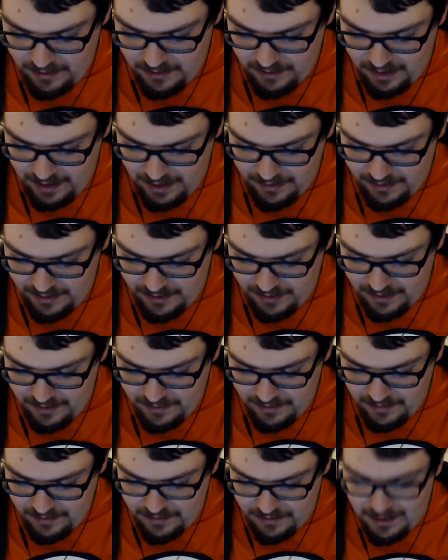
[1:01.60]

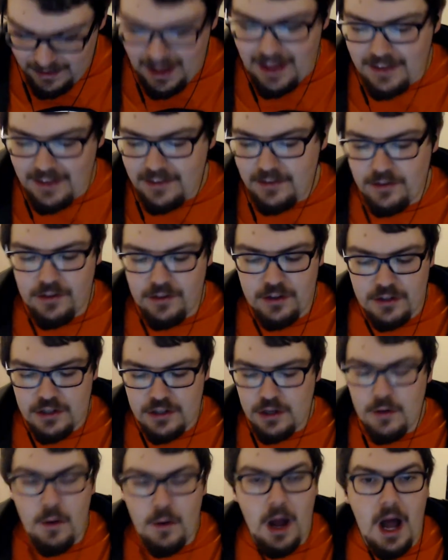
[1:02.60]
the
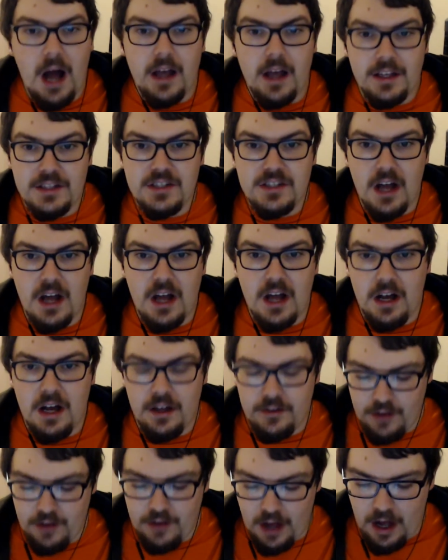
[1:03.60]
two eye
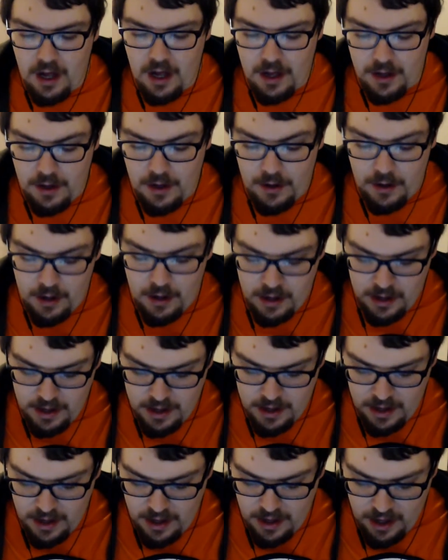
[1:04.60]
stars are
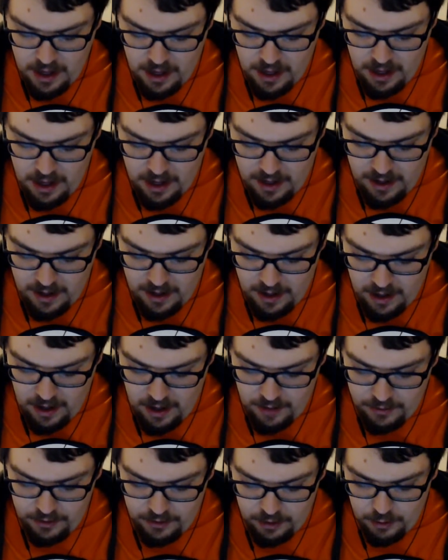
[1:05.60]

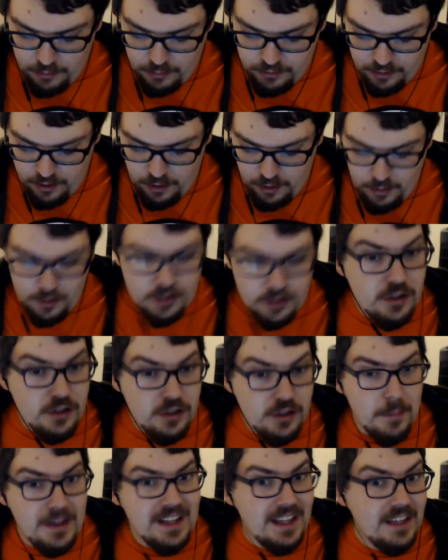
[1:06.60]
the Yozakura's
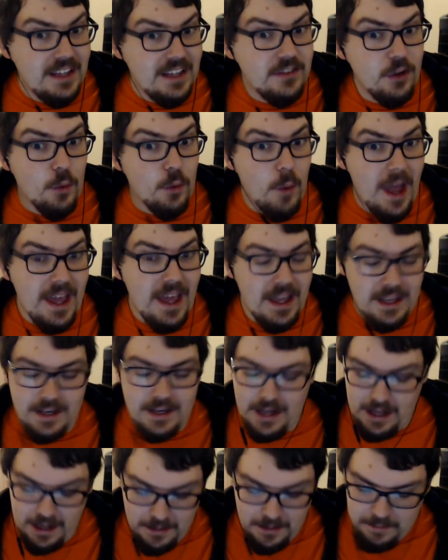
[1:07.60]
complete
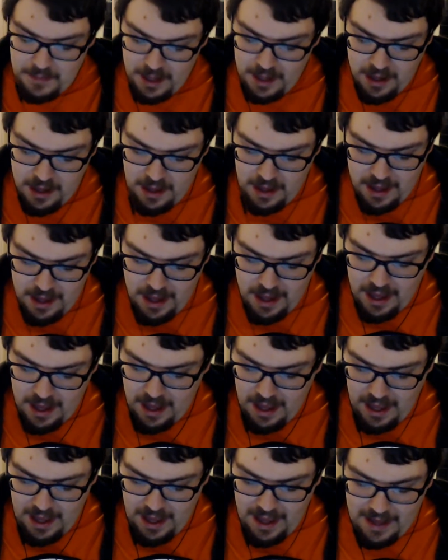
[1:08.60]
awakening,
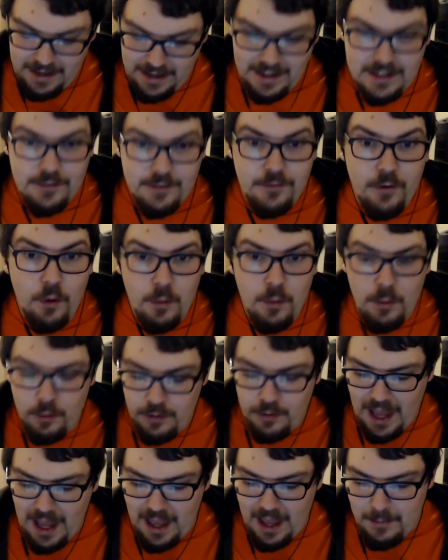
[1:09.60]
and its formal
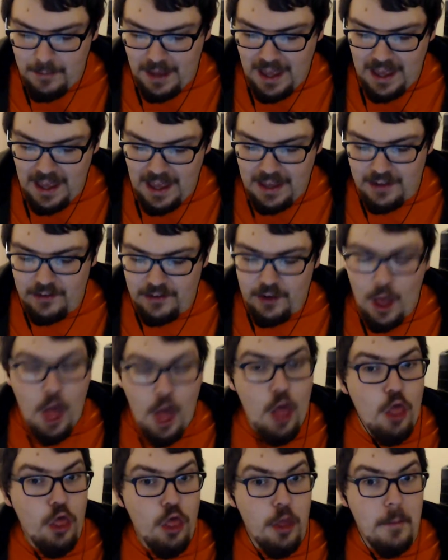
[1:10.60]
name is
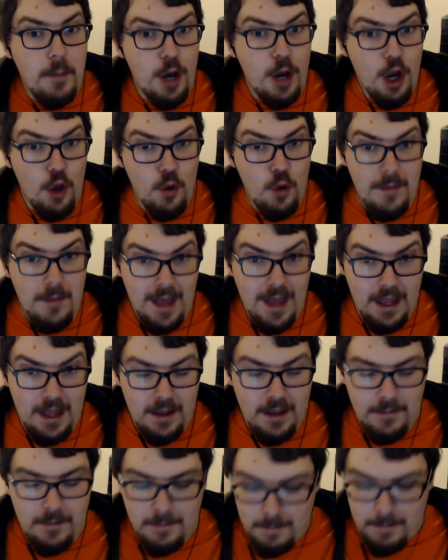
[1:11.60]
the Blooming.